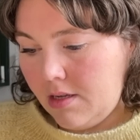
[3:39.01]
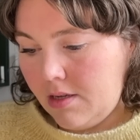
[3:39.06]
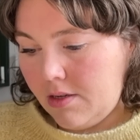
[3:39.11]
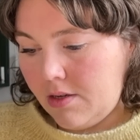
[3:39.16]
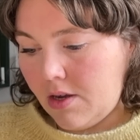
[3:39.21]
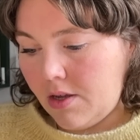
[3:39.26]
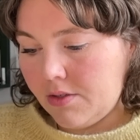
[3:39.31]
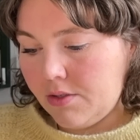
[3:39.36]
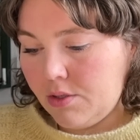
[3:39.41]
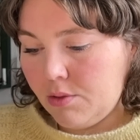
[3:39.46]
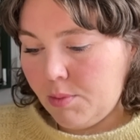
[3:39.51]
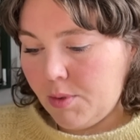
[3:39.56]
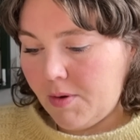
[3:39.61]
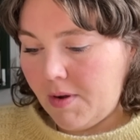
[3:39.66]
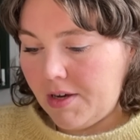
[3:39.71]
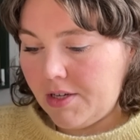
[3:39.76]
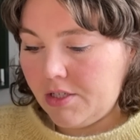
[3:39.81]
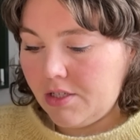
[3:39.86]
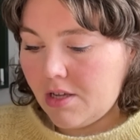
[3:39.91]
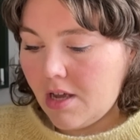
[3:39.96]

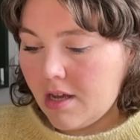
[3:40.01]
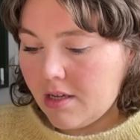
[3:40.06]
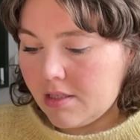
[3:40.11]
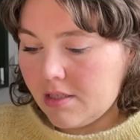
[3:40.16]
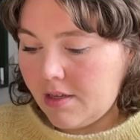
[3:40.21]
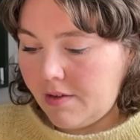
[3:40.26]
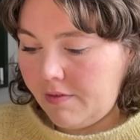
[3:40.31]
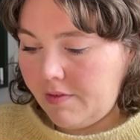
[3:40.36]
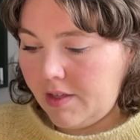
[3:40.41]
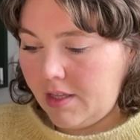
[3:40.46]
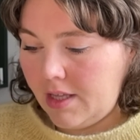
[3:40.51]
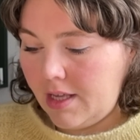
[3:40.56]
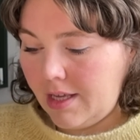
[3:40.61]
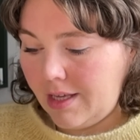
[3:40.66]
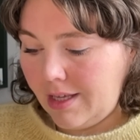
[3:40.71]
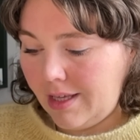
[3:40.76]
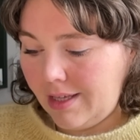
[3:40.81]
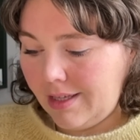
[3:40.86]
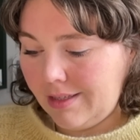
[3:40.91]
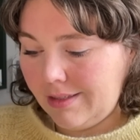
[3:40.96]
non-superwash socks. I feel
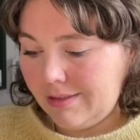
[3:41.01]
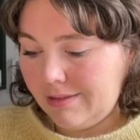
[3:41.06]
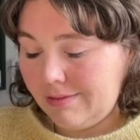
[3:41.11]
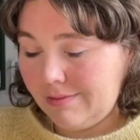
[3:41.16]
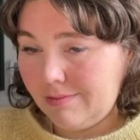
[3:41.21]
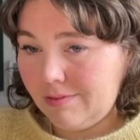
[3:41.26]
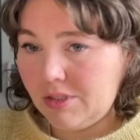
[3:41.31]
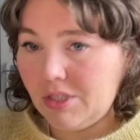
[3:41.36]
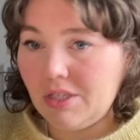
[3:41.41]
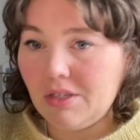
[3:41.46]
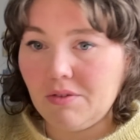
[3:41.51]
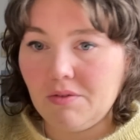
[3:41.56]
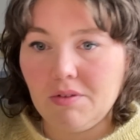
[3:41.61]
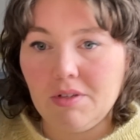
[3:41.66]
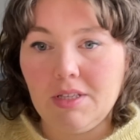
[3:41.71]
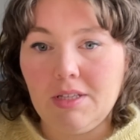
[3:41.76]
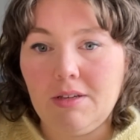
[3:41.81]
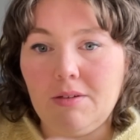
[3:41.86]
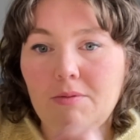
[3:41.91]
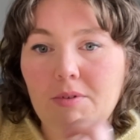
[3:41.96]
like you can
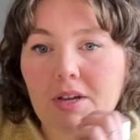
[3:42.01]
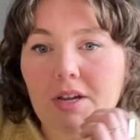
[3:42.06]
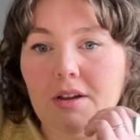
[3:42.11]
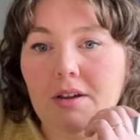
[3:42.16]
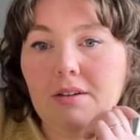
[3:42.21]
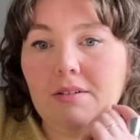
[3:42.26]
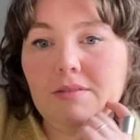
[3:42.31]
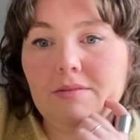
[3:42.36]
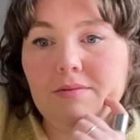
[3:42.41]
wear